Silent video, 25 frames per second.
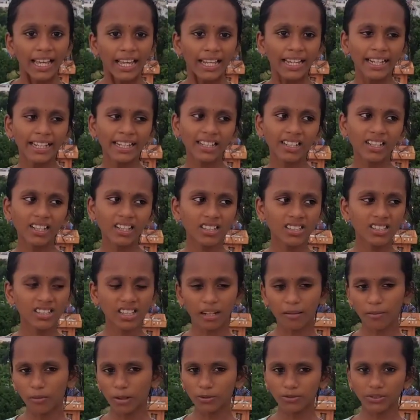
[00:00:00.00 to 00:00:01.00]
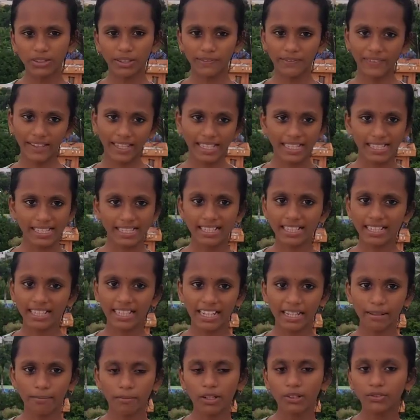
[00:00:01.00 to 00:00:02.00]
in some of the ways.
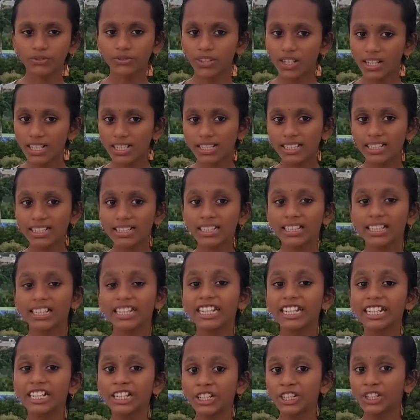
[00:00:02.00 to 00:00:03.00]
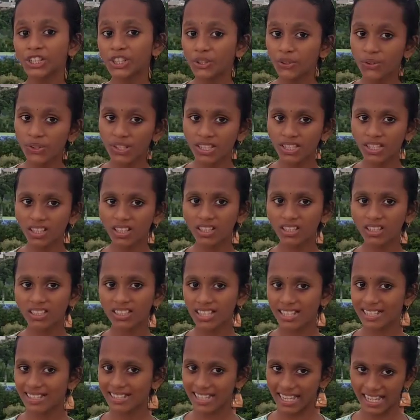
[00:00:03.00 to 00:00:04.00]
Namely, first it induces
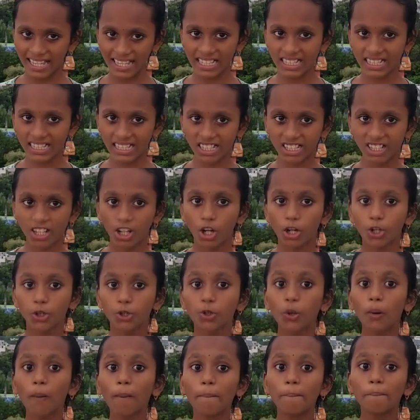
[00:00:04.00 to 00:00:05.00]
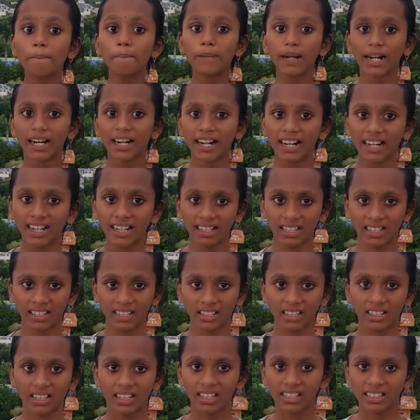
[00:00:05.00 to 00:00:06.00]
the cells to burn
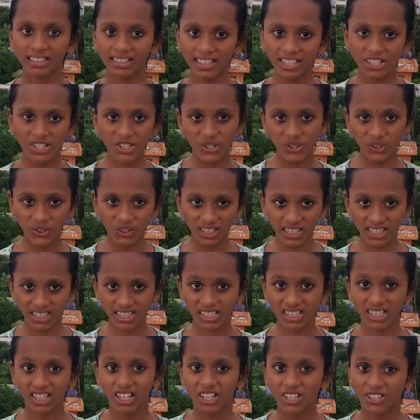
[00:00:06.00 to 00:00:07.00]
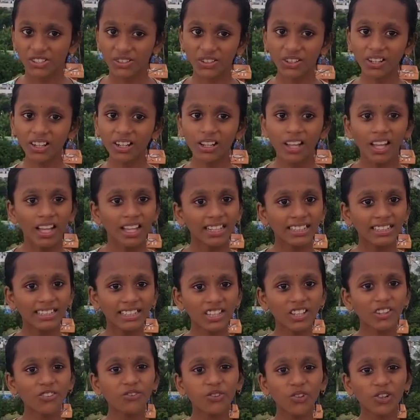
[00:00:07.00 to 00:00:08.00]
these sugars. So it
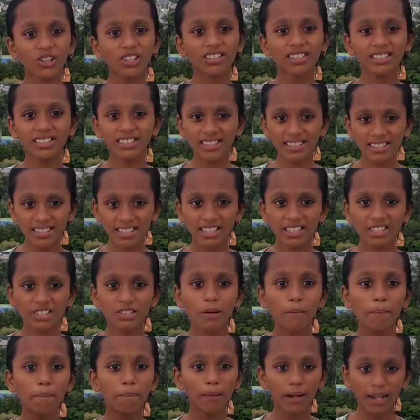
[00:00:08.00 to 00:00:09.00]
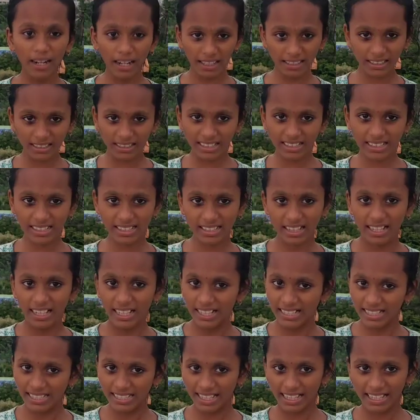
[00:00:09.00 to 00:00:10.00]
just forces the cells to burn these
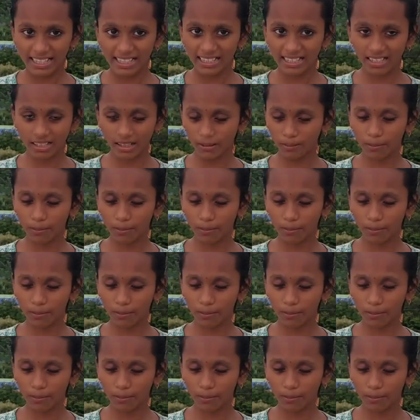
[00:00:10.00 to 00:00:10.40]
things